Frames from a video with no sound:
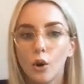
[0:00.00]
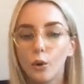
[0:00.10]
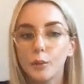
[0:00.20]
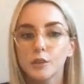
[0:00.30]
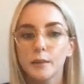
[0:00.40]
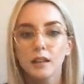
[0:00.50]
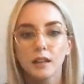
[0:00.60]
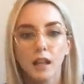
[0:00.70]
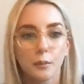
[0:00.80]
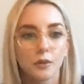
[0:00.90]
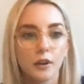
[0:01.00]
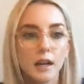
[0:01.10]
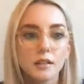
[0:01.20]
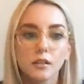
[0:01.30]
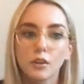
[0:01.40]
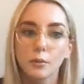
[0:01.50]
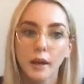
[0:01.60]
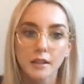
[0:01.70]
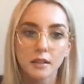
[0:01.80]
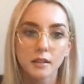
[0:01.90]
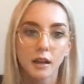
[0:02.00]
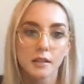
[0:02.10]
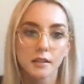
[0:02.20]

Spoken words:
almost being glamorized and romanticized